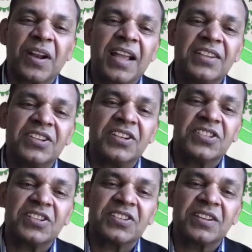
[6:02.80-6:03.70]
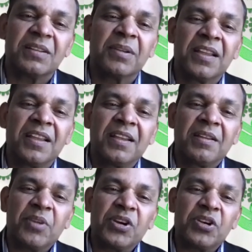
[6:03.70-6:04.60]
hygiene system,
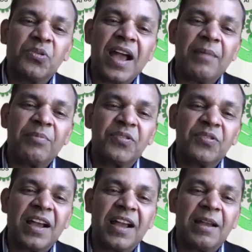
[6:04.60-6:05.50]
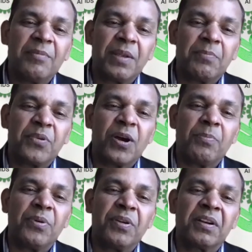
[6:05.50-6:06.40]
but you have to have a
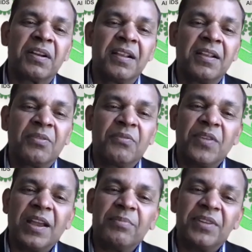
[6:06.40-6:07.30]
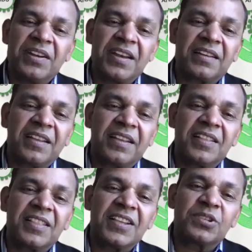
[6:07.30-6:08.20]
proper way of detecting
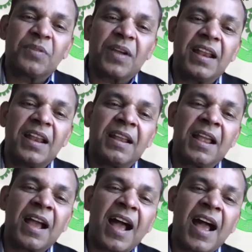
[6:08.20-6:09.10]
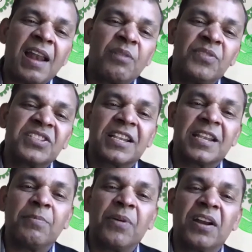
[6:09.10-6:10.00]
the things, and always
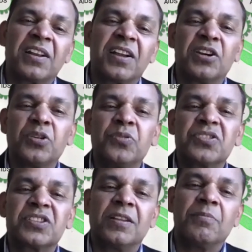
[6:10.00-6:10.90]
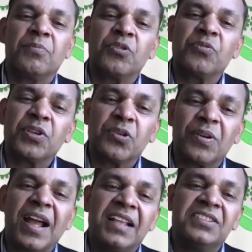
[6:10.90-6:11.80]
keep on continuously improving
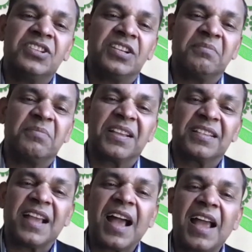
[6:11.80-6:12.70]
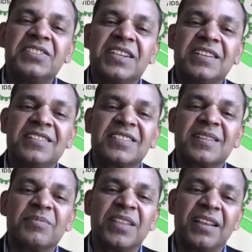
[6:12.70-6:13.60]
your hygiene, because hygiene is
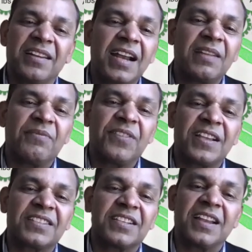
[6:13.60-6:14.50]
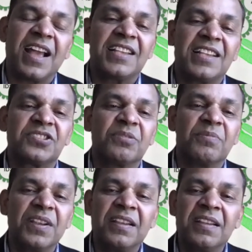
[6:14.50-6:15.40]
something not a fix. It has to
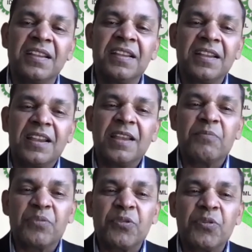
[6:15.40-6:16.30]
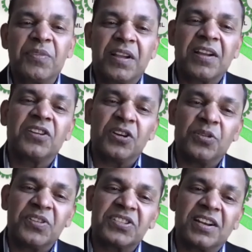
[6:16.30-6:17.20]
be improved
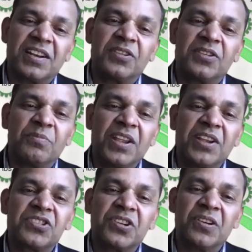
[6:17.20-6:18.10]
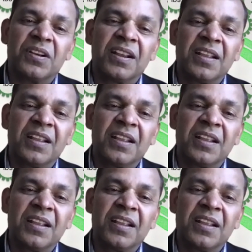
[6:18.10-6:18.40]
continuously to make sure